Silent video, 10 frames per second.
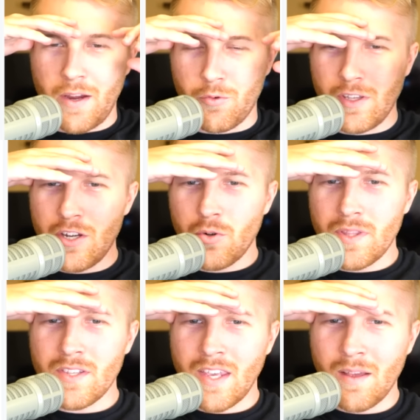I really
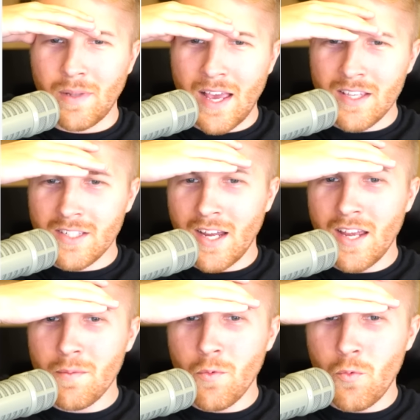enjoyed this game last
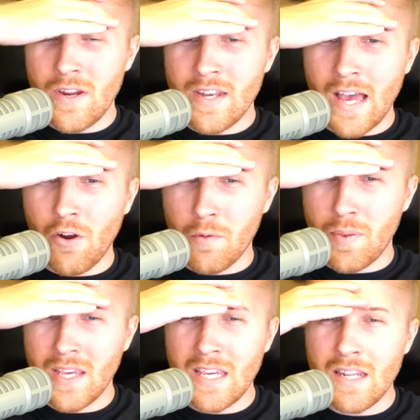time. We now are
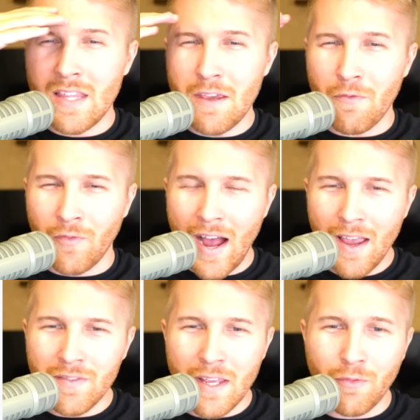picking the
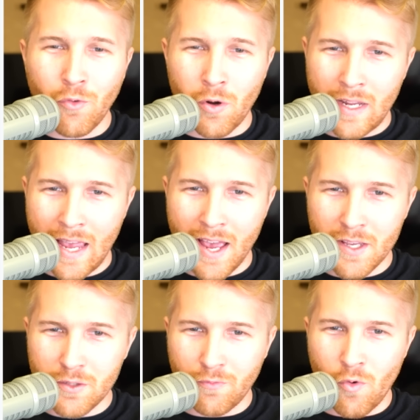five day
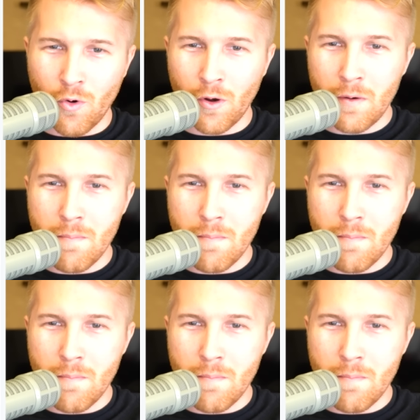forecast for